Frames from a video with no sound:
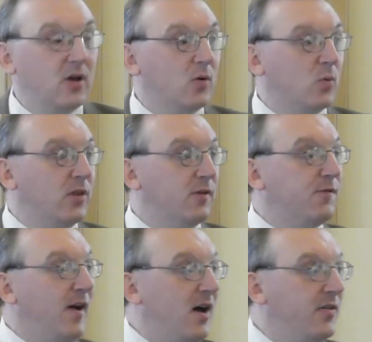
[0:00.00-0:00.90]
Well, the
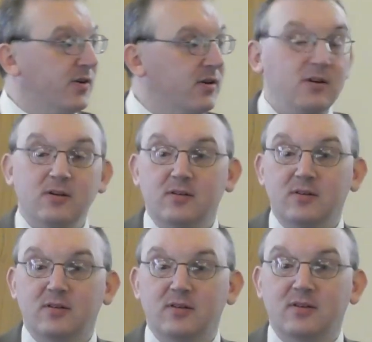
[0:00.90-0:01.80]
Father
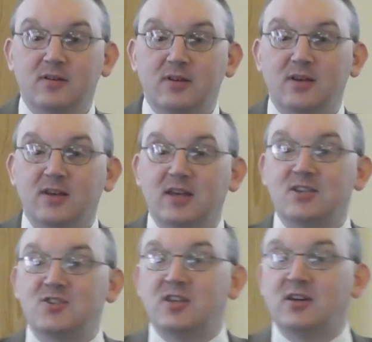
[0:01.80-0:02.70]

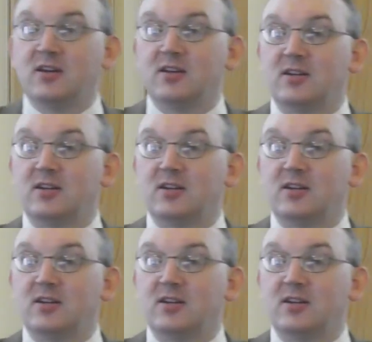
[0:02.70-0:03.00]
is the